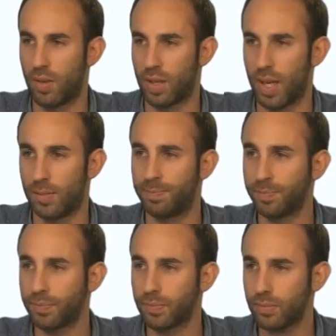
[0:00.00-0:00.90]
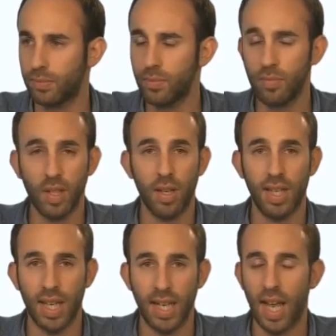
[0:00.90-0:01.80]
Okay.
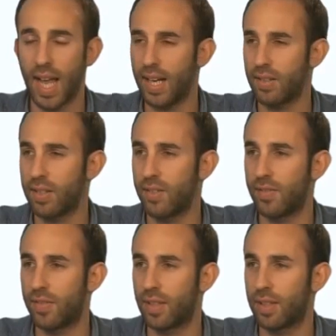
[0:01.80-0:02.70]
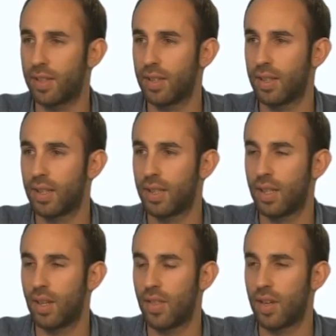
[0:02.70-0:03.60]
King active.
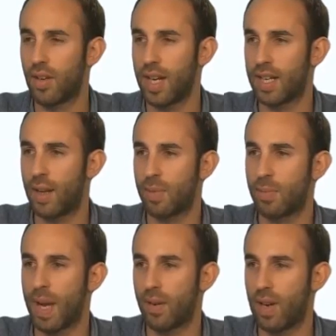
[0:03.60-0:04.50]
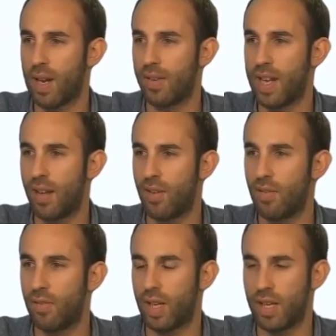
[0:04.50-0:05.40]
The knight comes back round.
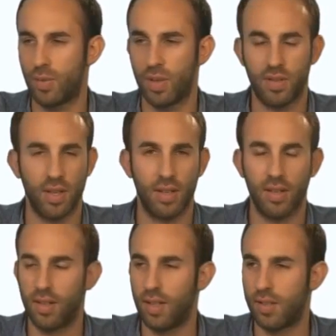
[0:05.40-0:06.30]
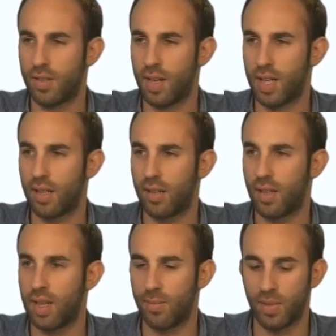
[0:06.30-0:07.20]
Now, as I said, this knight
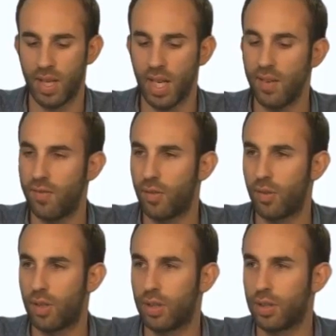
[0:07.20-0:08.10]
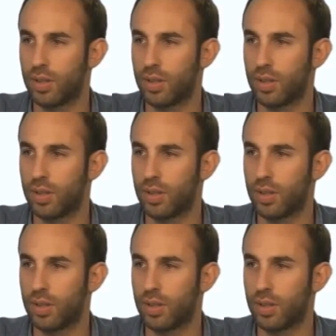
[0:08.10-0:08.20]
can come to e4.